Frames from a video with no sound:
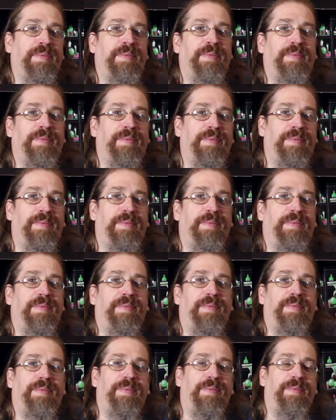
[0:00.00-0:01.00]

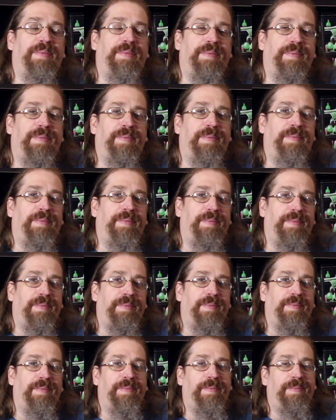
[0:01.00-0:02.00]

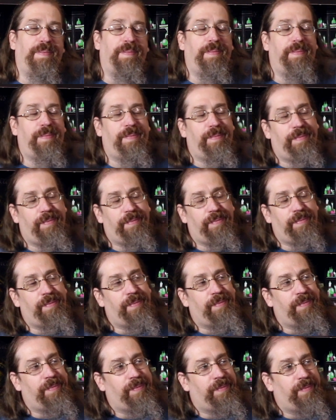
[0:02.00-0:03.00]

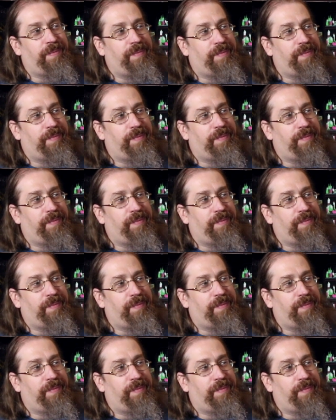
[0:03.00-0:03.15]
This person isn't speaking.